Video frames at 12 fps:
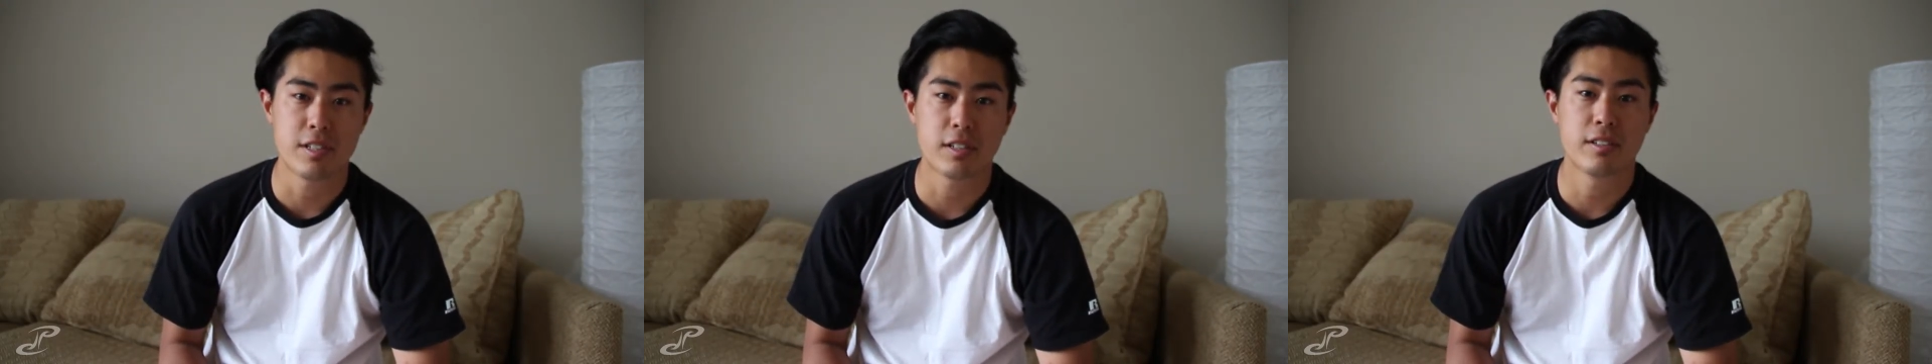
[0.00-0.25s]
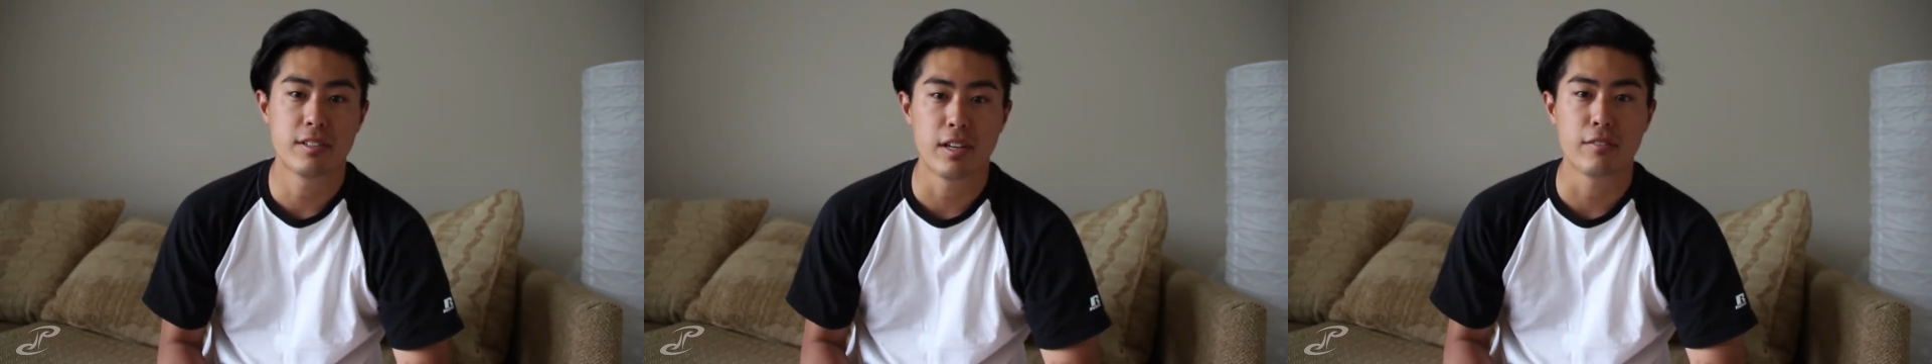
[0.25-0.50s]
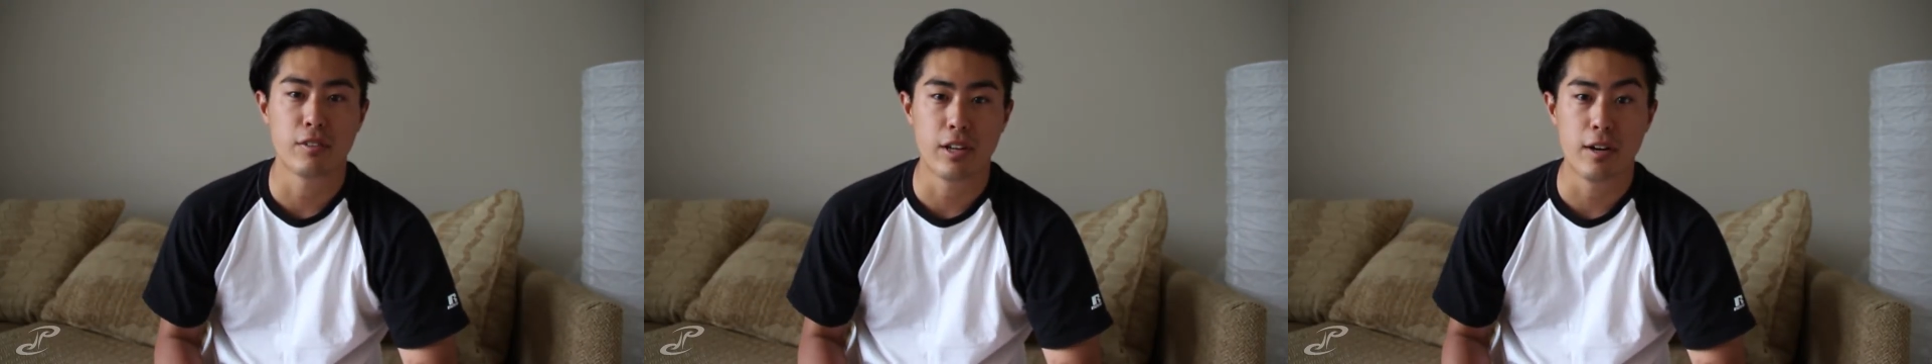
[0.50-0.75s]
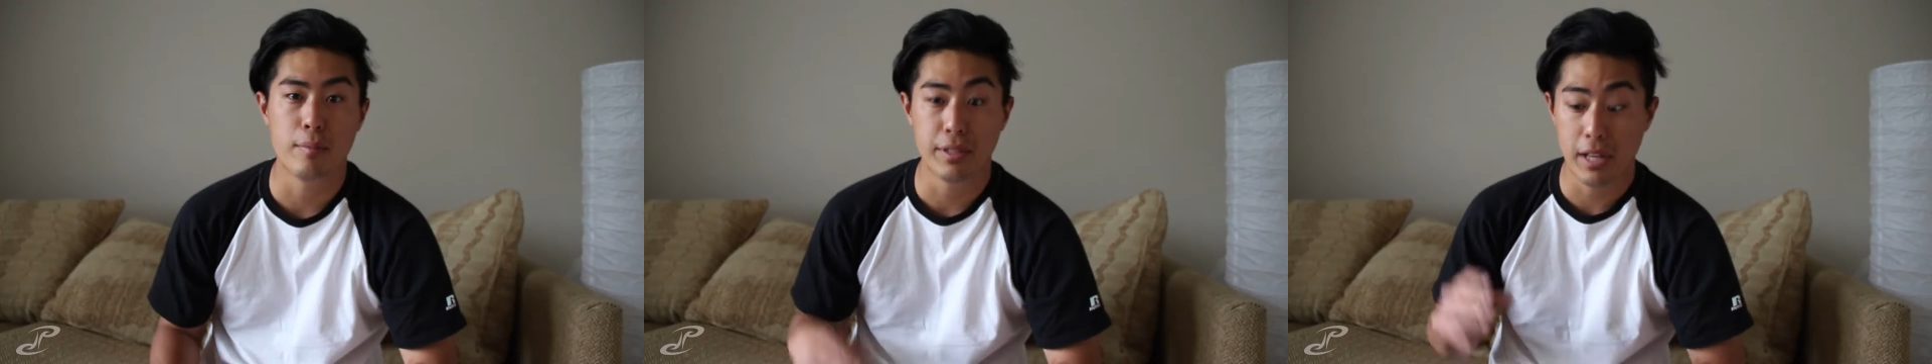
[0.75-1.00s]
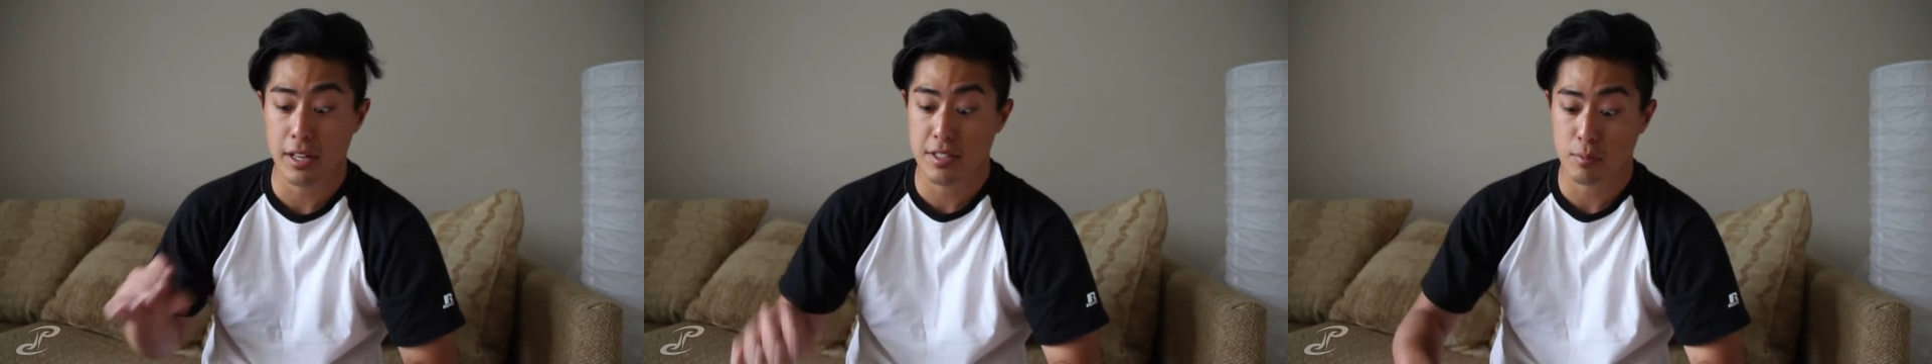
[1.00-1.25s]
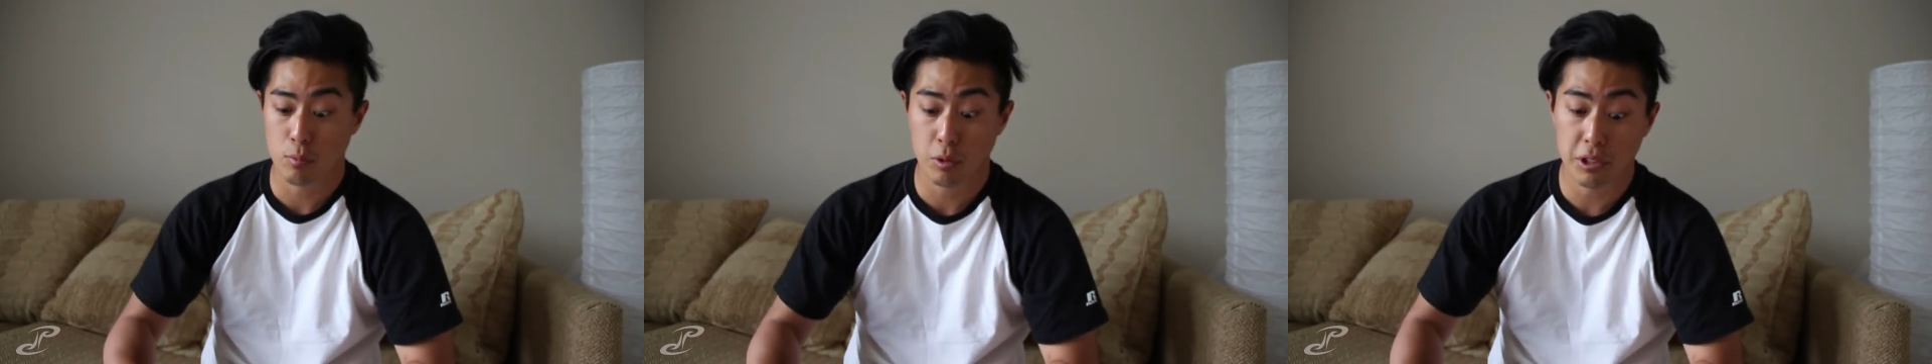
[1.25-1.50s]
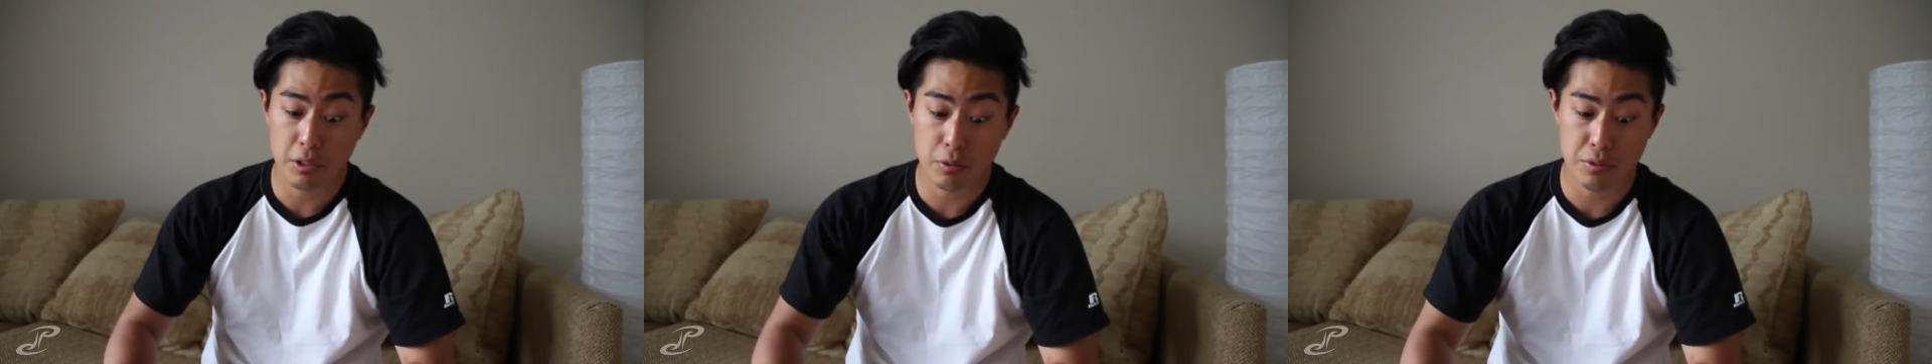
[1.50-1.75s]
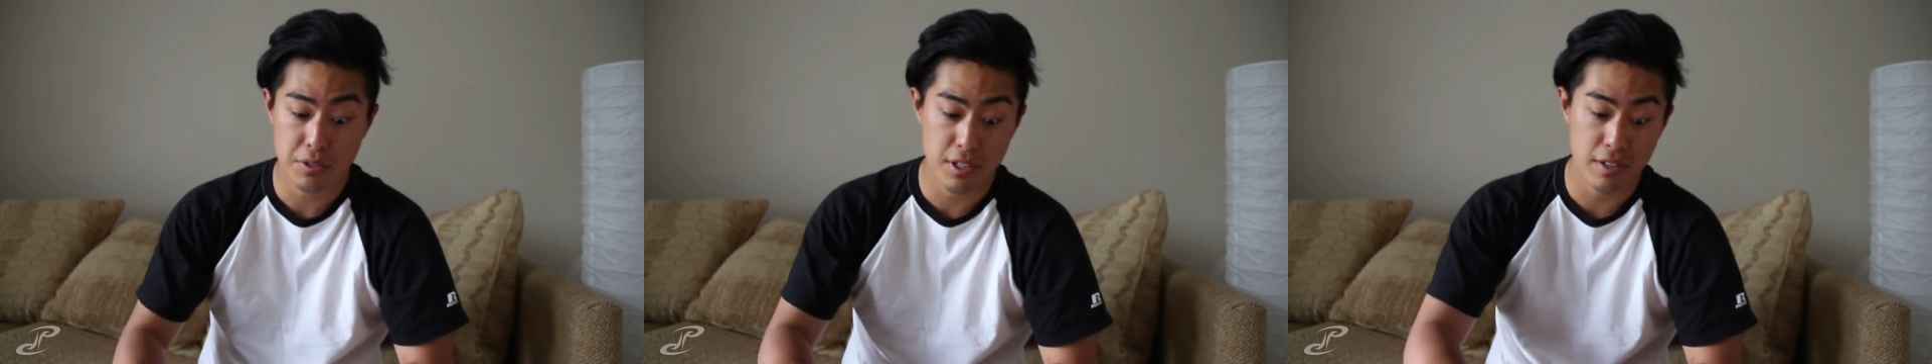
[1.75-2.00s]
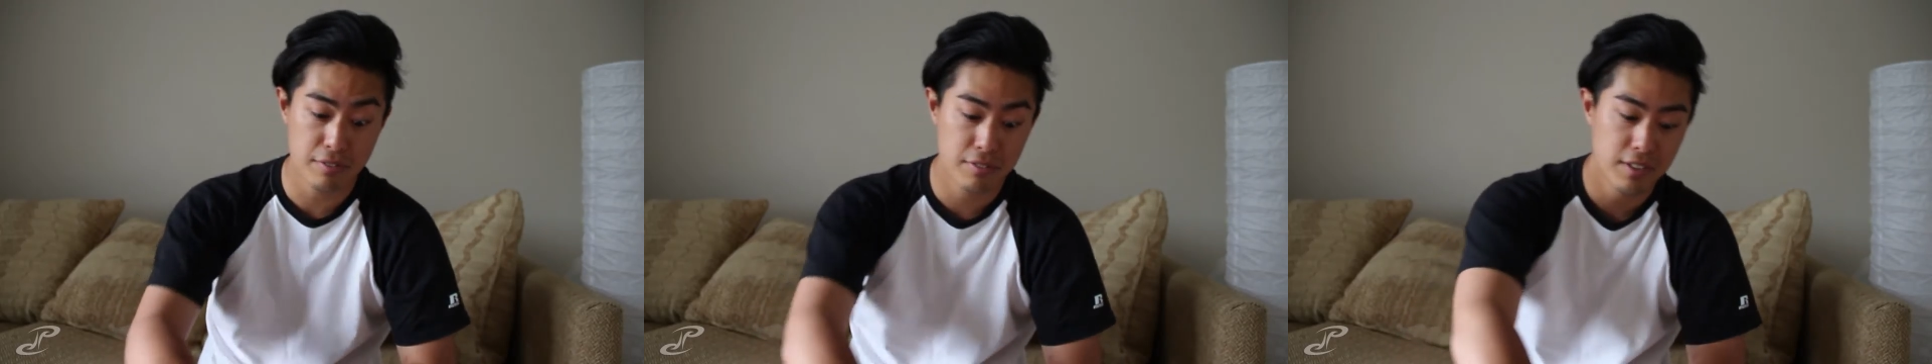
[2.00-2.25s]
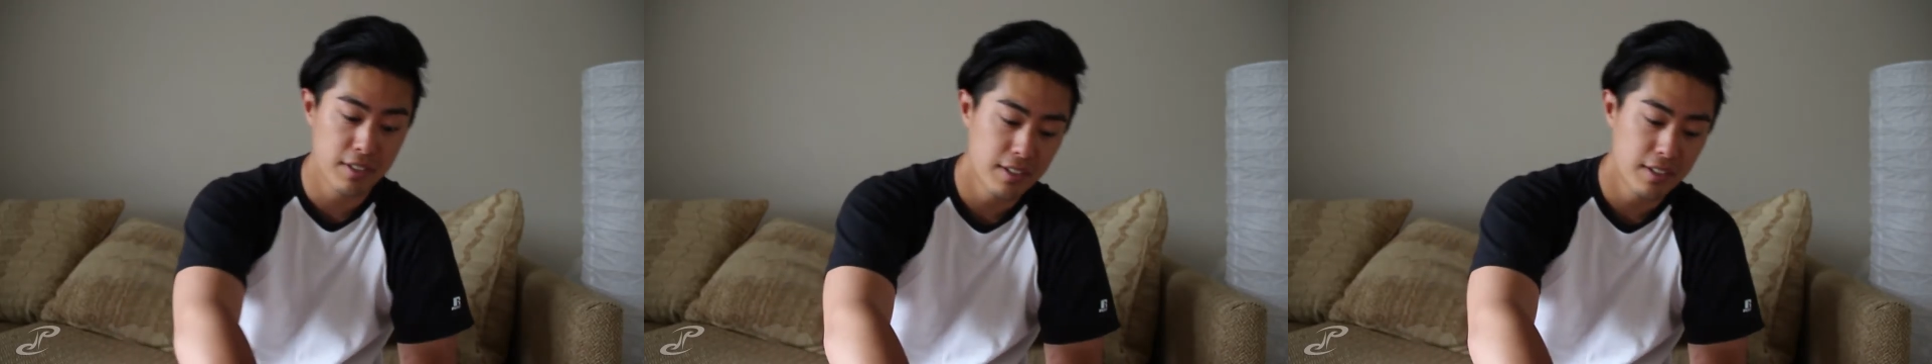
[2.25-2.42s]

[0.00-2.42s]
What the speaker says: cichlid tank for now, but they had some really cool stuff.